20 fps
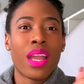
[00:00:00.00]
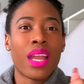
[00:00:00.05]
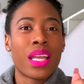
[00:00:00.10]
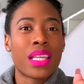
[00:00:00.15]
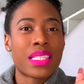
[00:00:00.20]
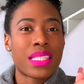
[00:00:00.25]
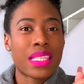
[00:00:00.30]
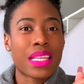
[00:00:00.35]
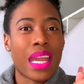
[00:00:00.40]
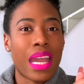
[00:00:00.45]

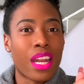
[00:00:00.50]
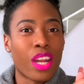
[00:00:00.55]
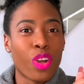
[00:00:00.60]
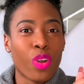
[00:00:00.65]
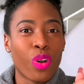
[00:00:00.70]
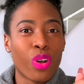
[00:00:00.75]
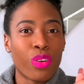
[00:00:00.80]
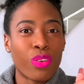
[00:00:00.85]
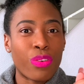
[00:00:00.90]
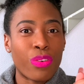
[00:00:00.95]
to get it
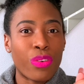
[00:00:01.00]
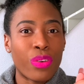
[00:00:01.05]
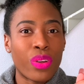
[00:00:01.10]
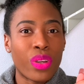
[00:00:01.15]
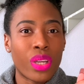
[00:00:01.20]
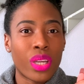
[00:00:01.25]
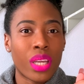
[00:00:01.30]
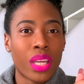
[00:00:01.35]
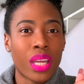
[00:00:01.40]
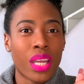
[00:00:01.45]
off.
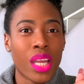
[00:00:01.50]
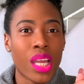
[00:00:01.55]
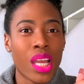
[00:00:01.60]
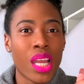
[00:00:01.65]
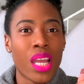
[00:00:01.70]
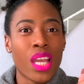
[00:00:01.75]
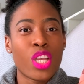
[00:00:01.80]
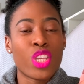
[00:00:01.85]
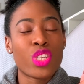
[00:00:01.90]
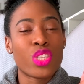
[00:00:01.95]

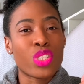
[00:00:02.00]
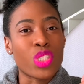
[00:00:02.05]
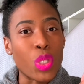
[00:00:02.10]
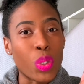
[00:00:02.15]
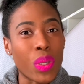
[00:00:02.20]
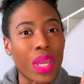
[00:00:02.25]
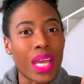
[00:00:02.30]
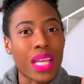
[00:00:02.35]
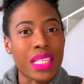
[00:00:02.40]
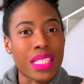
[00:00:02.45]
So
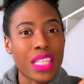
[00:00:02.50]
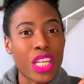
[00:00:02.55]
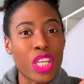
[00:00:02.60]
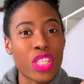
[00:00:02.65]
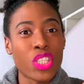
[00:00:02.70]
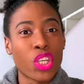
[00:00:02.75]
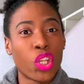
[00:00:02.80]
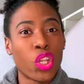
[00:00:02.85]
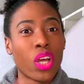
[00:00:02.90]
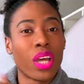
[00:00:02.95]
yes, there's
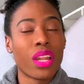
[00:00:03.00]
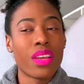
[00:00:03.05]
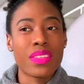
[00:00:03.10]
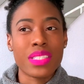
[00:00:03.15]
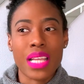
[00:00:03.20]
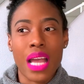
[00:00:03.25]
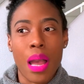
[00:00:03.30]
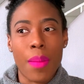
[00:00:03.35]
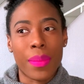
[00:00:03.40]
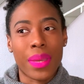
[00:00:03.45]
a lot of
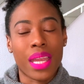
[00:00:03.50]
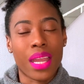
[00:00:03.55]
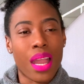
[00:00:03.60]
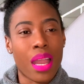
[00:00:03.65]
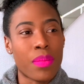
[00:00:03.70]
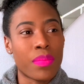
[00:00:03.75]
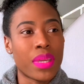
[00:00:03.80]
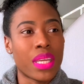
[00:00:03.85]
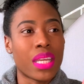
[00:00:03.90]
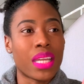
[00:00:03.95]
scamming,
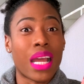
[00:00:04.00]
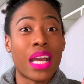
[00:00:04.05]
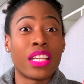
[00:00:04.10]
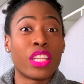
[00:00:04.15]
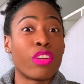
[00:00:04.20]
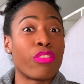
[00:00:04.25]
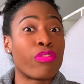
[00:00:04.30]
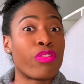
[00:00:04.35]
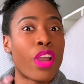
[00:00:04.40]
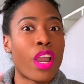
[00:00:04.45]
and
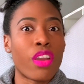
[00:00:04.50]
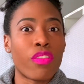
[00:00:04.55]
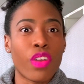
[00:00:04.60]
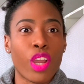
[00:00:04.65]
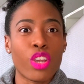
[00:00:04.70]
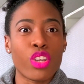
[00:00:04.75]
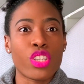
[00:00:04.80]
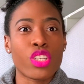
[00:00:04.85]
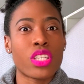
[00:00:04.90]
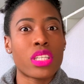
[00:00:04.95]
they're very,
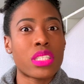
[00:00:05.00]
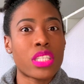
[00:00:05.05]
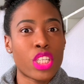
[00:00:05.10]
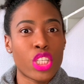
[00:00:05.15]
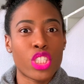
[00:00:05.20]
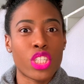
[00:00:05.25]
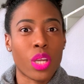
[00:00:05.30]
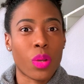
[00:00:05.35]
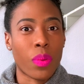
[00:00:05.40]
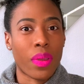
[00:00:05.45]
very
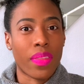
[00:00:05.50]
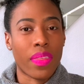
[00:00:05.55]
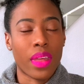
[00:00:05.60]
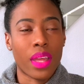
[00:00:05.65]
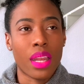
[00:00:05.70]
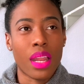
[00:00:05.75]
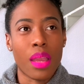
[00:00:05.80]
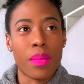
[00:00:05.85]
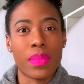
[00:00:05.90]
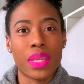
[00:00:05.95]
strategic with
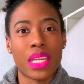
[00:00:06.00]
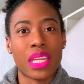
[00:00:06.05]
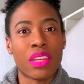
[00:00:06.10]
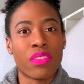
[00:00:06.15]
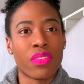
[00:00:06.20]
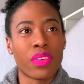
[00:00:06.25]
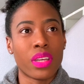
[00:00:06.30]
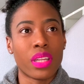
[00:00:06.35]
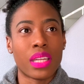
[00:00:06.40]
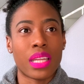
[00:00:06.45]
it.
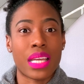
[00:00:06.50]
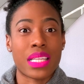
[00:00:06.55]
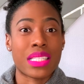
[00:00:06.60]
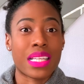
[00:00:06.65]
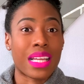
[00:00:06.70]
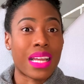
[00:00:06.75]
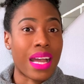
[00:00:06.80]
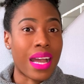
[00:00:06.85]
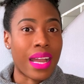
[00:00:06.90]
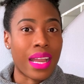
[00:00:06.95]
Even there's a
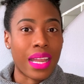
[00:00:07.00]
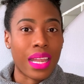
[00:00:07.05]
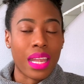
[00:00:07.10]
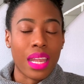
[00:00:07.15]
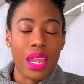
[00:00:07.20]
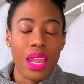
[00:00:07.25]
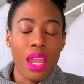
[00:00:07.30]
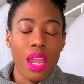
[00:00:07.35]
guy